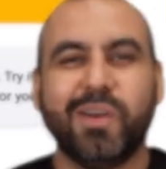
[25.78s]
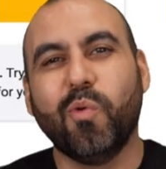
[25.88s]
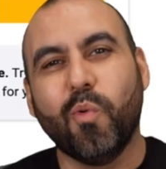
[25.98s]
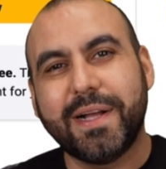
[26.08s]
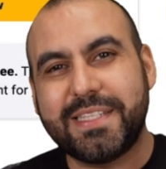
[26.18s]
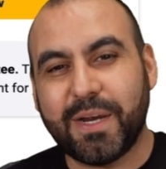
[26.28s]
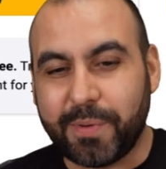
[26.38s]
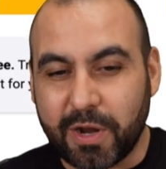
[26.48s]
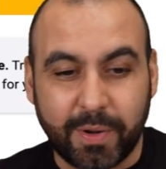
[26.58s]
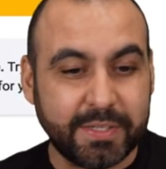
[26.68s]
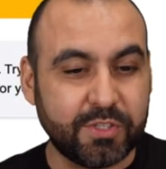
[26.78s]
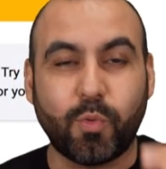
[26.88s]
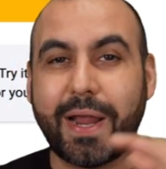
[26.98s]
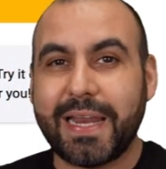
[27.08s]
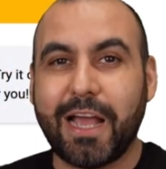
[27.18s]
What's up, everyone? So
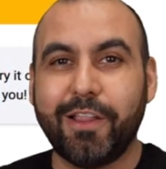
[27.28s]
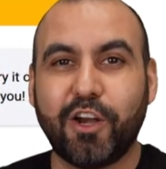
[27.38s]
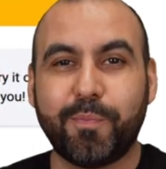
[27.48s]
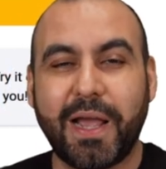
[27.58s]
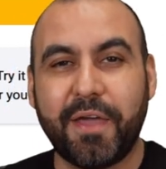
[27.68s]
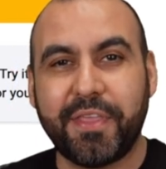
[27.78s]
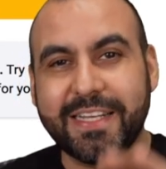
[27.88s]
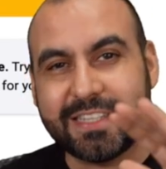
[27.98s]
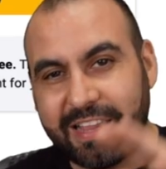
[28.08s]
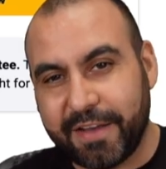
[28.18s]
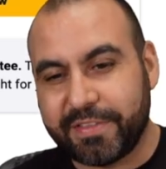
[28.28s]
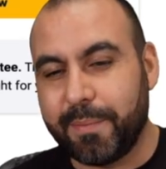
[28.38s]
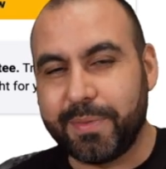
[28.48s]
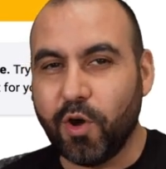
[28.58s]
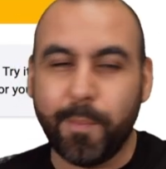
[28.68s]
right now, Layerpath is on a
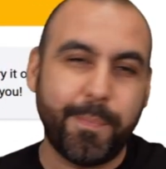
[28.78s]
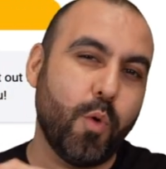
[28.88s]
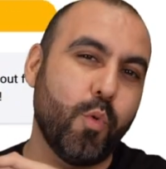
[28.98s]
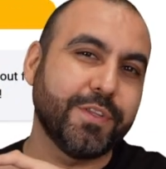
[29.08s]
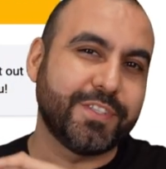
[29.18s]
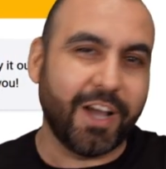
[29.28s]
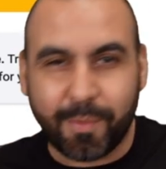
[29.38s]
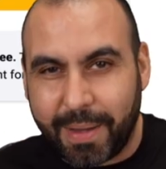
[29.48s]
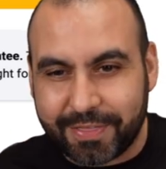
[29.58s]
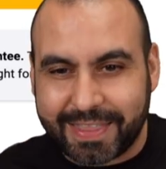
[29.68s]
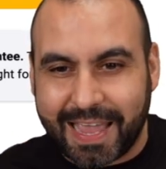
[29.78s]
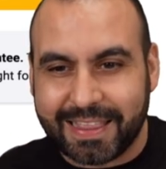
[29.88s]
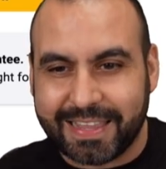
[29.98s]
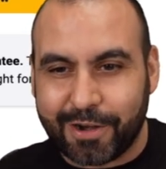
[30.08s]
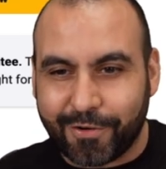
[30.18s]
lifetime deal, but we'll talk about
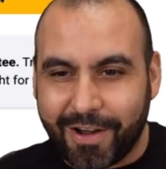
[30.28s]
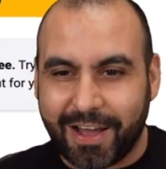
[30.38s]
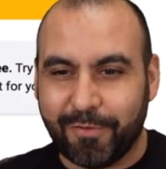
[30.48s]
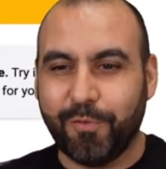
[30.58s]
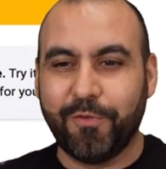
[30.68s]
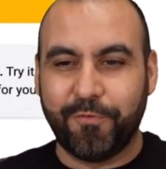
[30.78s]
that later on.